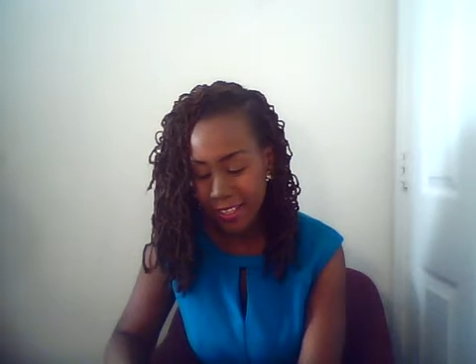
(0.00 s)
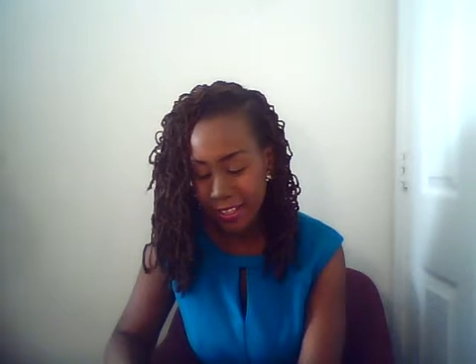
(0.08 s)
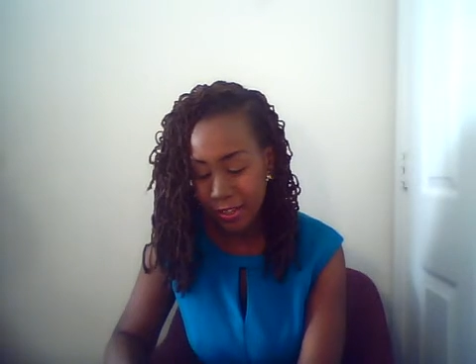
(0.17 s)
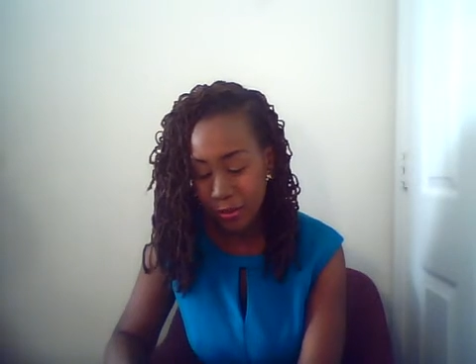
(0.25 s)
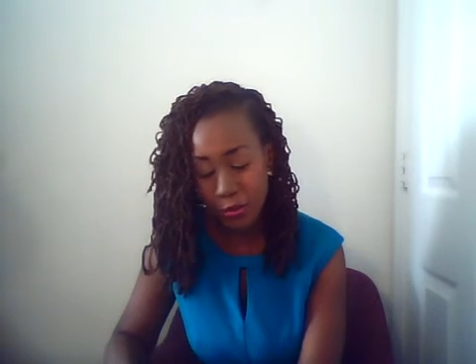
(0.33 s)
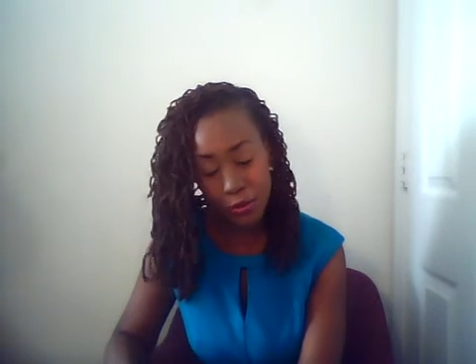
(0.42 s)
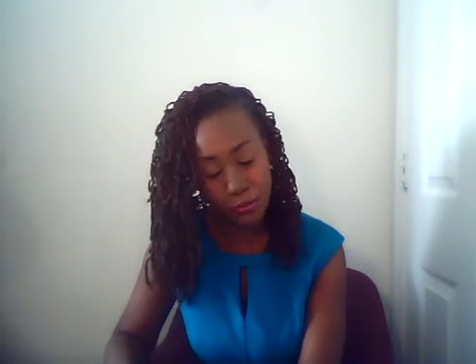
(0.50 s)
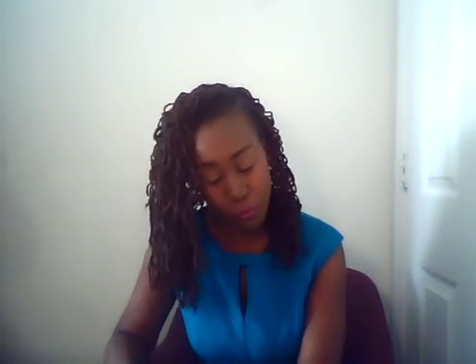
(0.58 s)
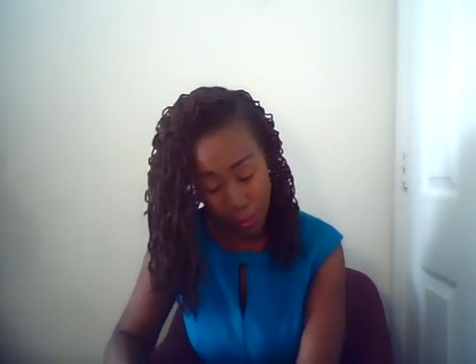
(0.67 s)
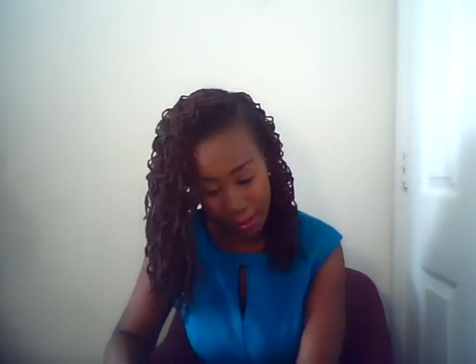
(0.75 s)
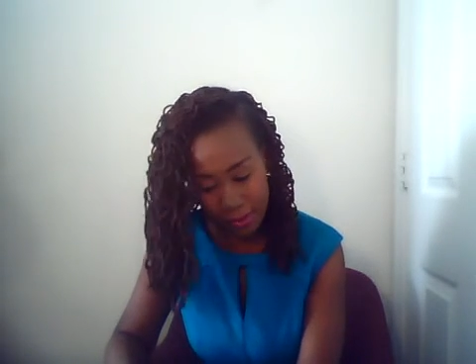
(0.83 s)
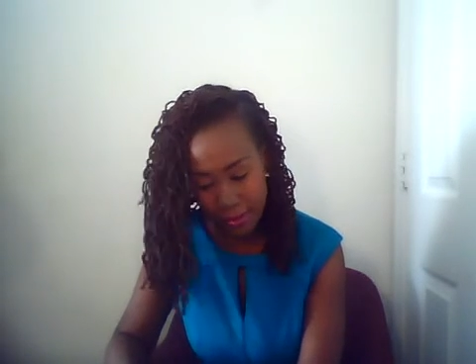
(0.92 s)
"You have
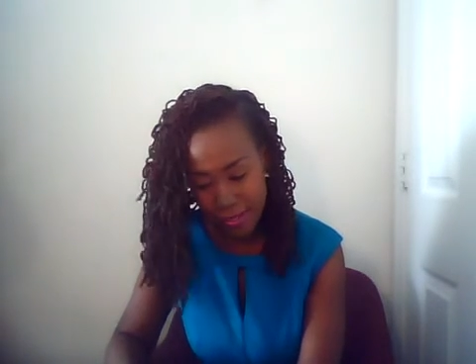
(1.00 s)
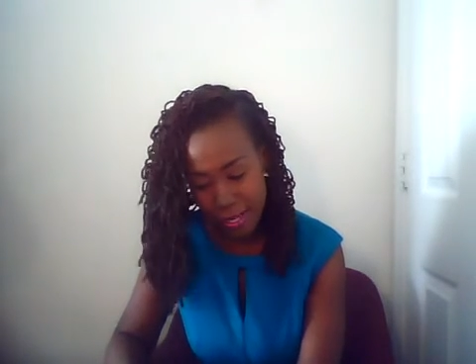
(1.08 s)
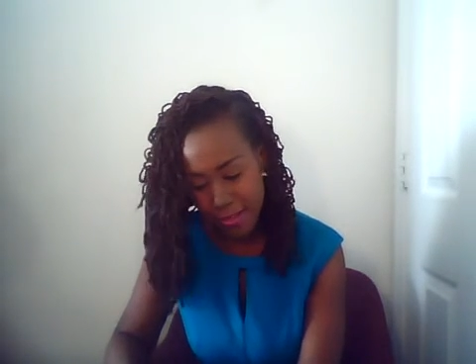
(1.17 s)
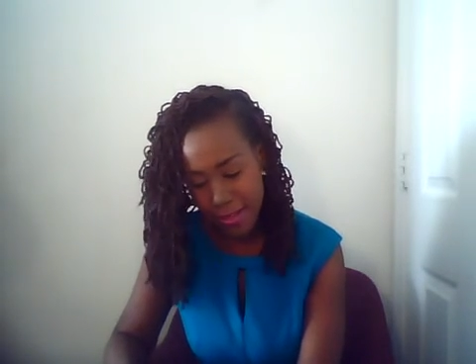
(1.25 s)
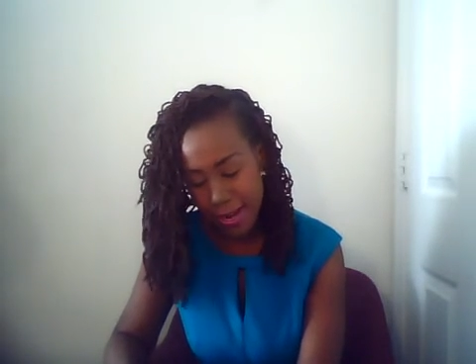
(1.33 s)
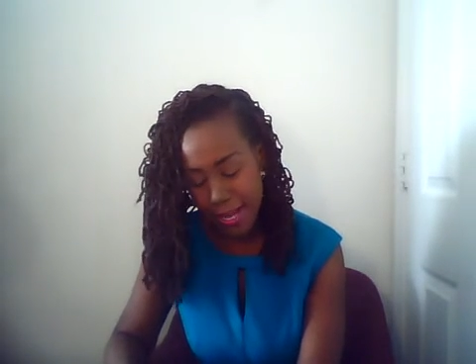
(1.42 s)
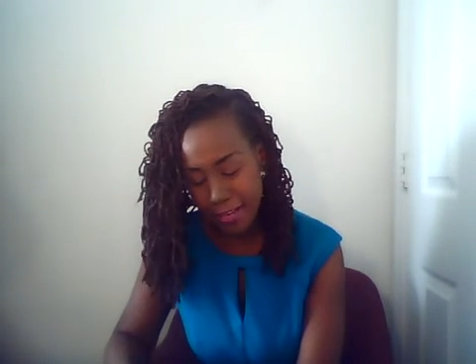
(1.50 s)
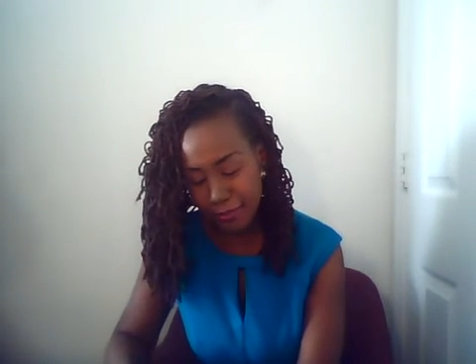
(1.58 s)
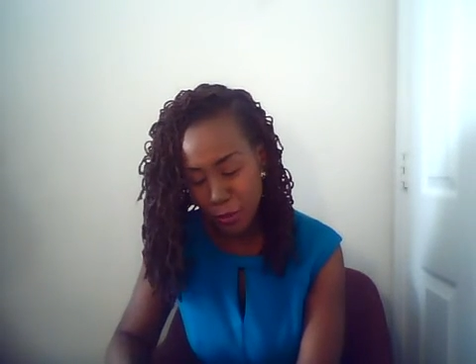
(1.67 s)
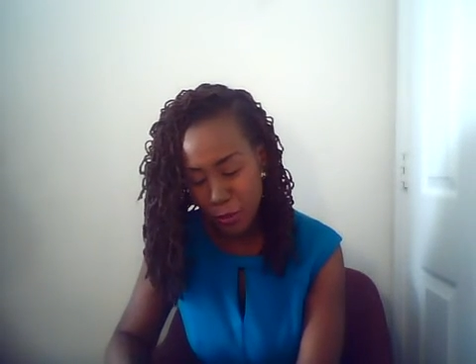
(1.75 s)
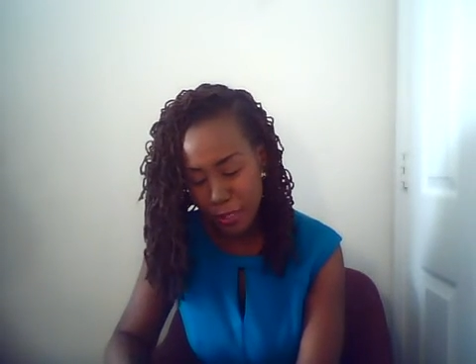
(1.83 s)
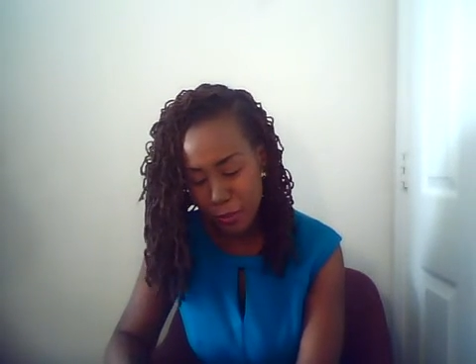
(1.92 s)
well said that I have
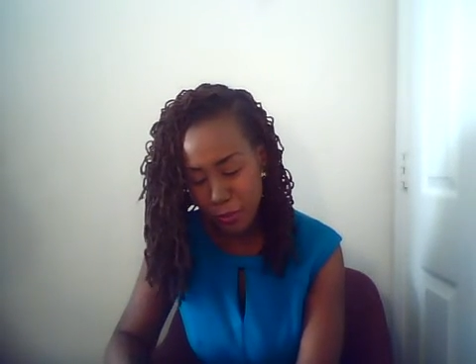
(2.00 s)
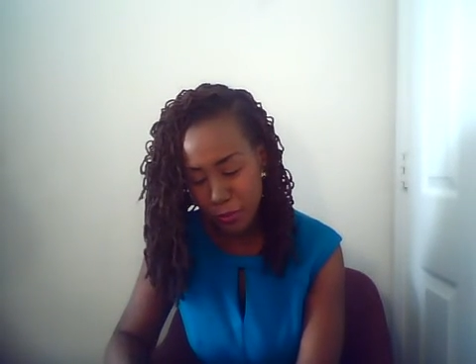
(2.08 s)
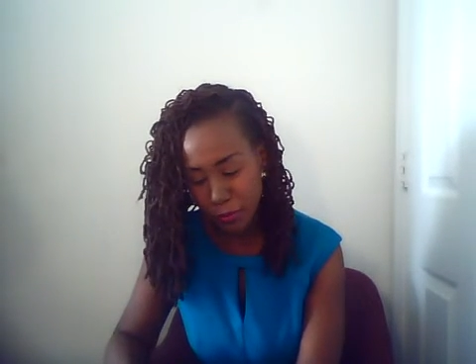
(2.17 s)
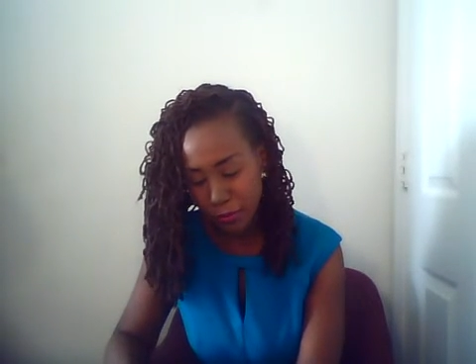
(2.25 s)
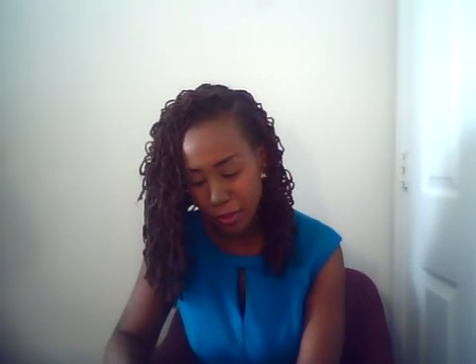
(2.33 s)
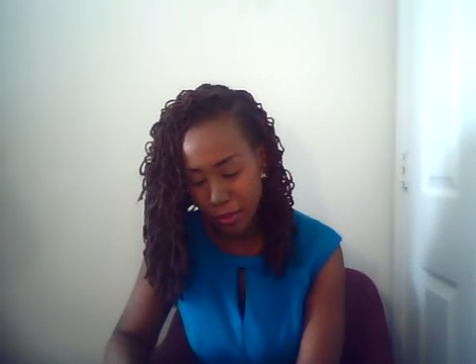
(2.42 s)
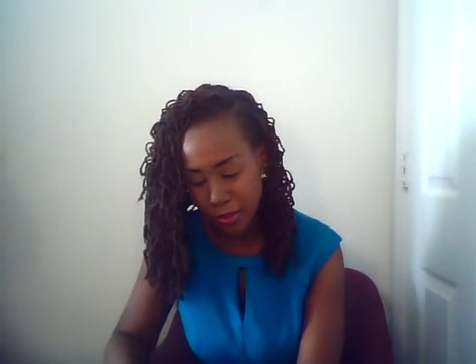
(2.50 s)
no husband,